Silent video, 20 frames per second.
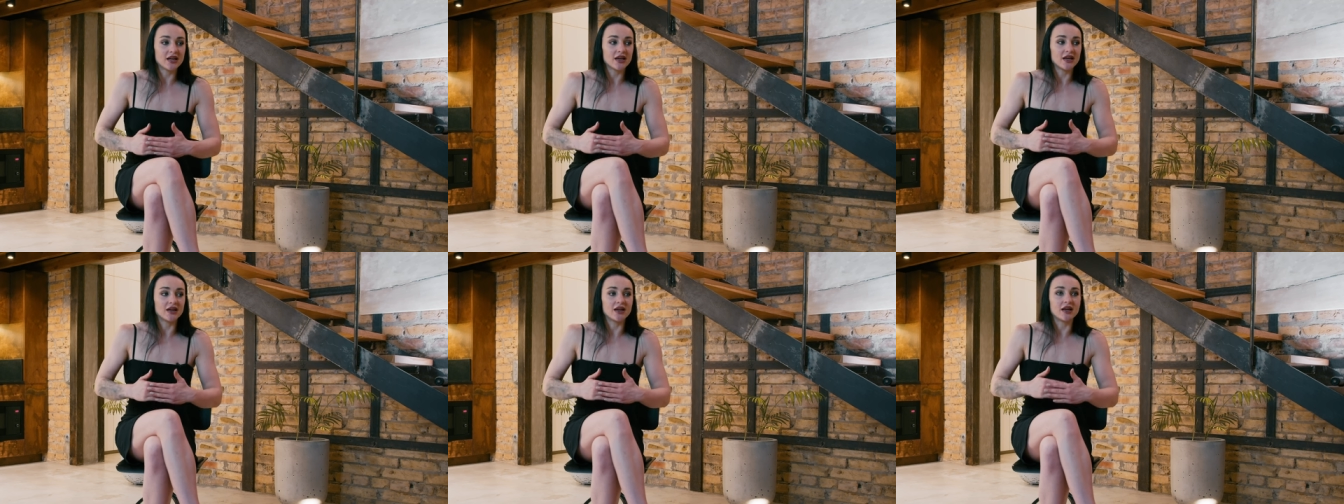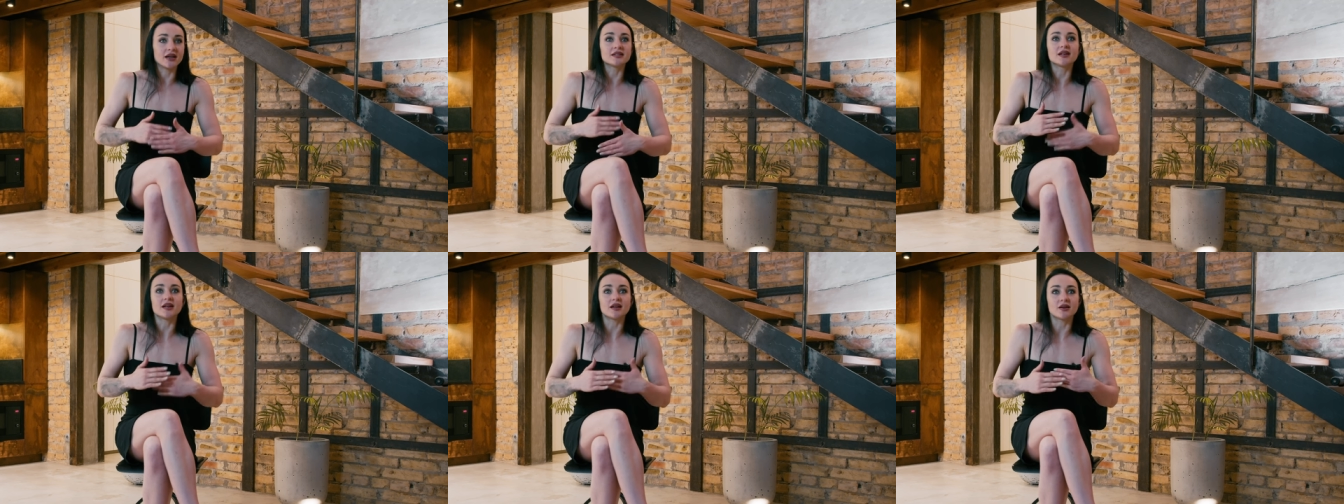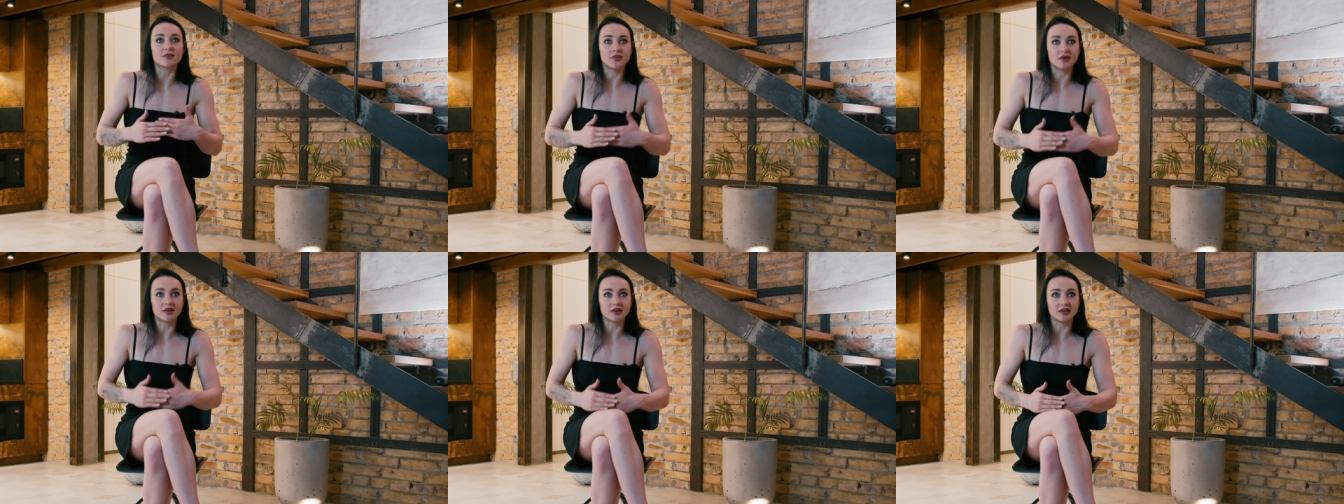
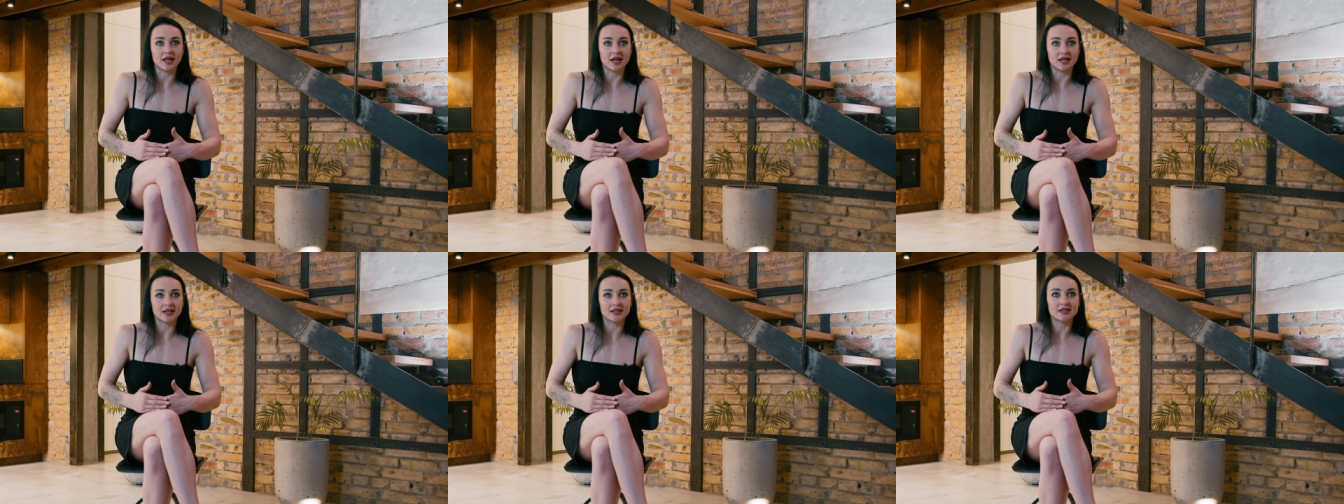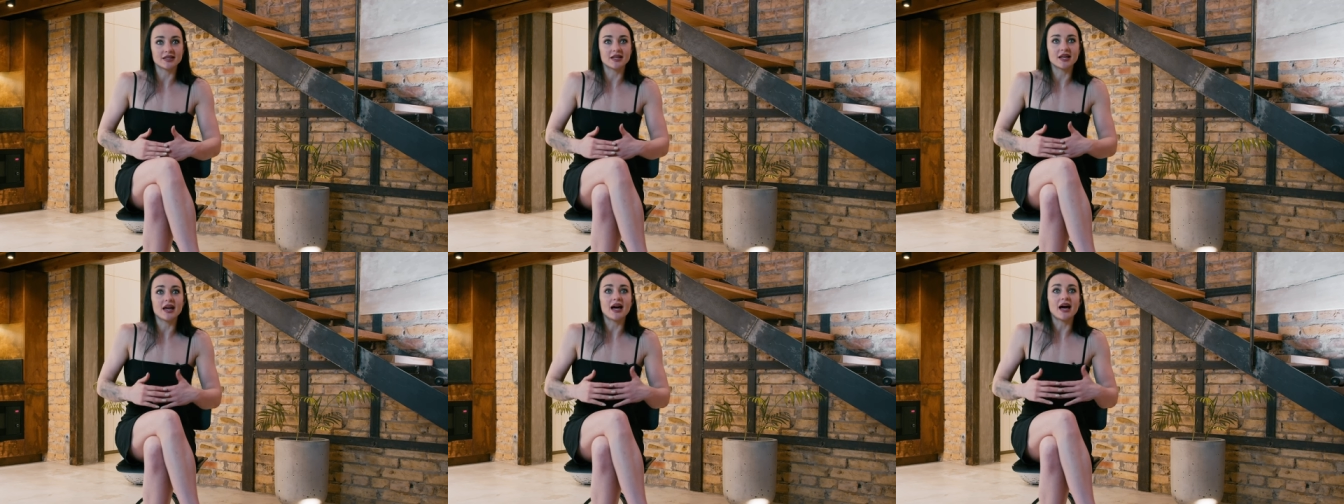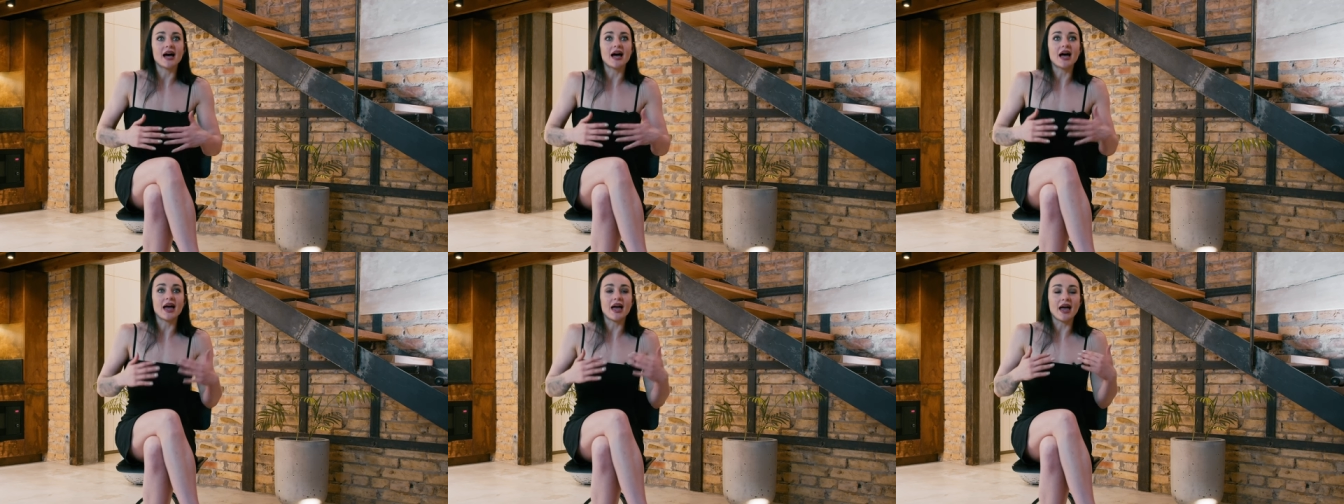exotic pole dance.
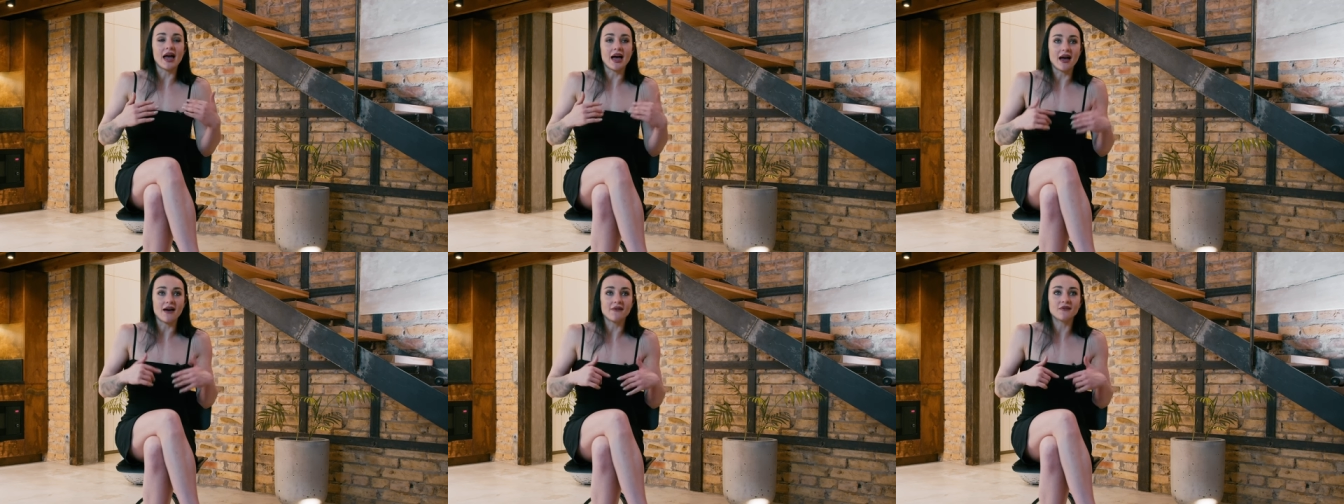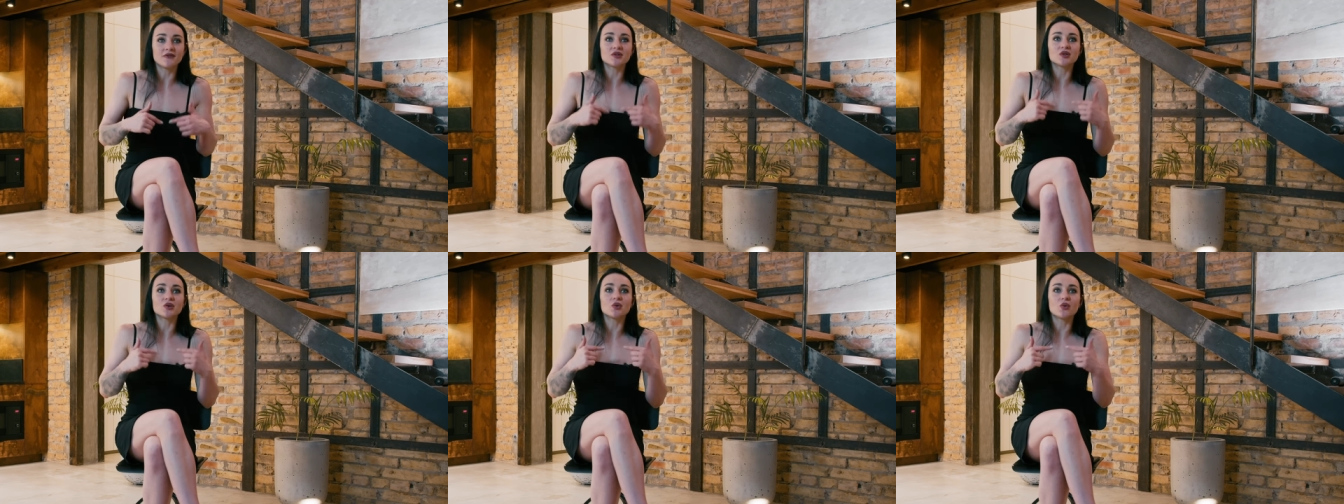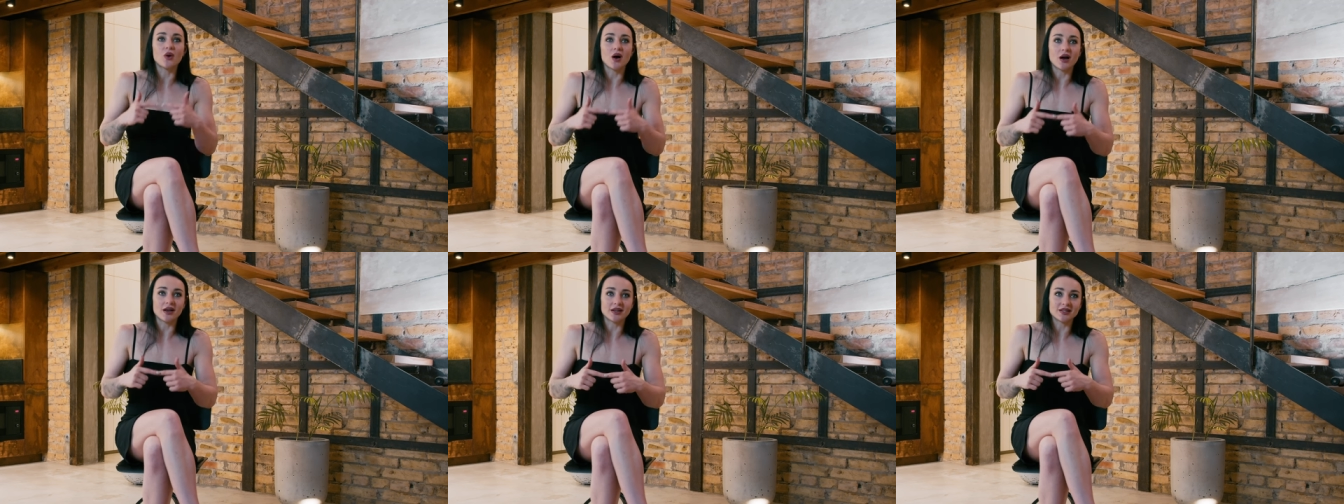I have to
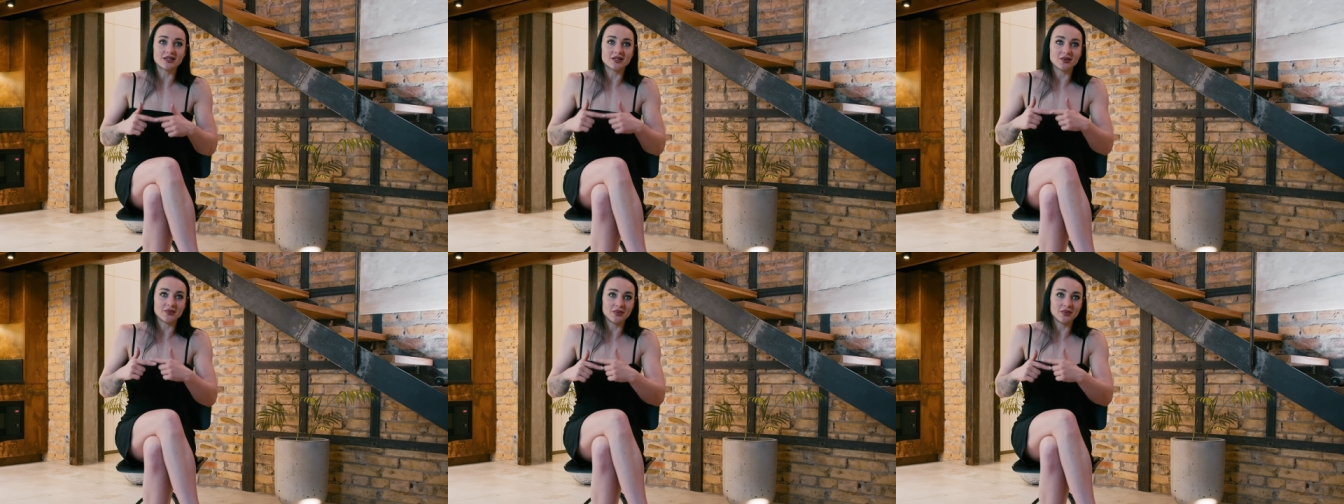want to